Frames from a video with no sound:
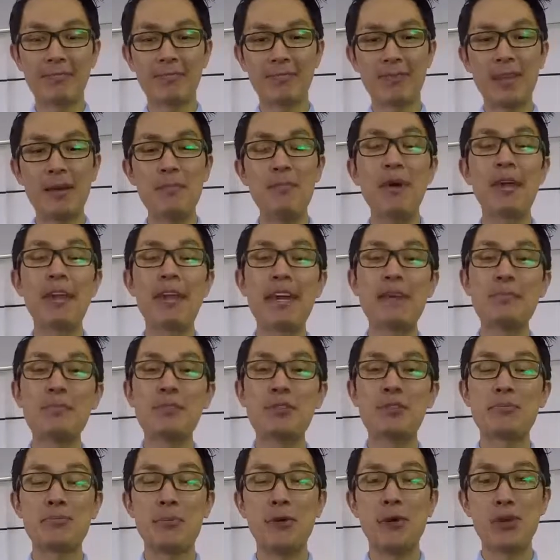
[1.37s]
My
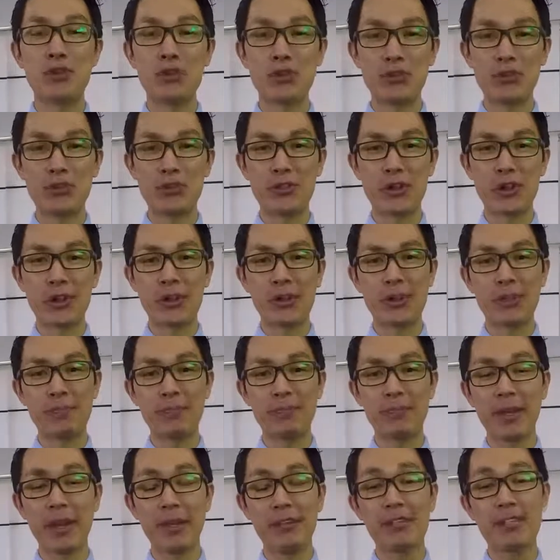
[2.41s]
name's Bertrand Dirk,
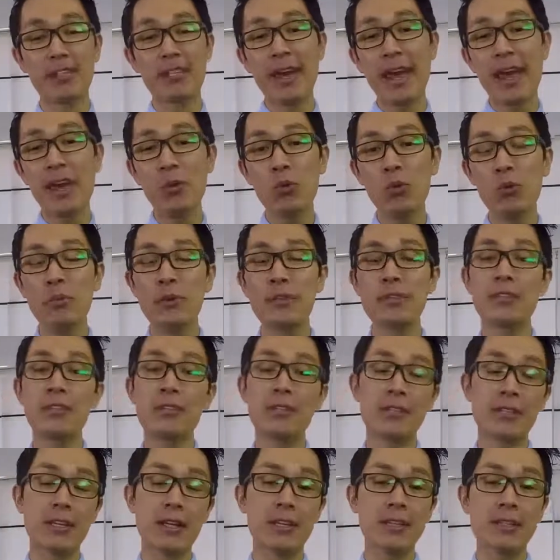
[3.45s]
and today we'll be
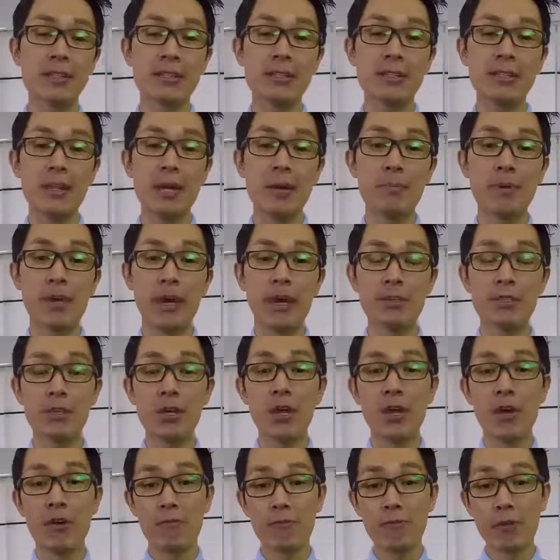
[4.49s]
discussing about
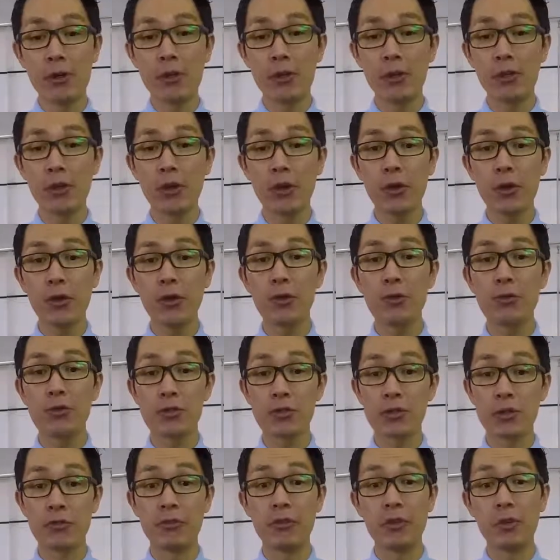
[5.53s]
vertigo
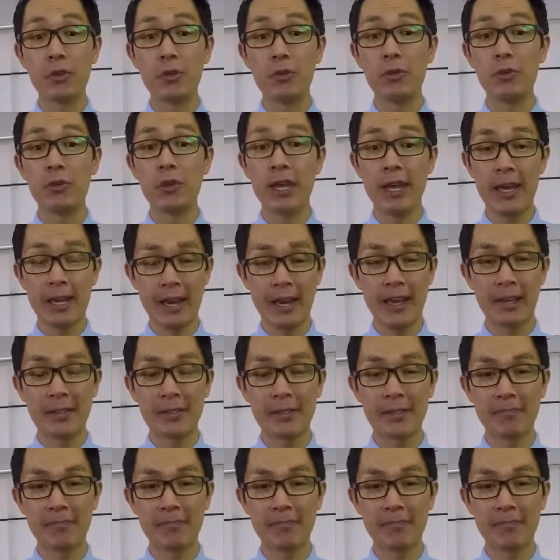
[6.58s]
cervical headache.